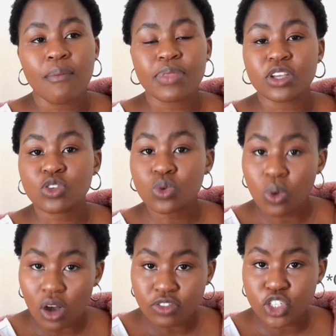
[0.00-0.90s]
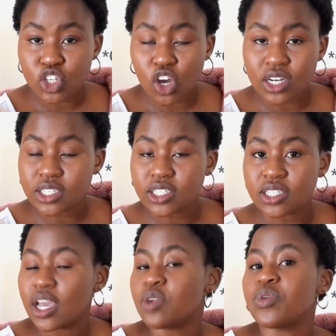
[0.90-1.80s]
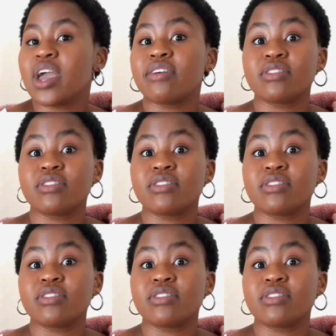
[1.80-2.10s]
the School of Geology and we have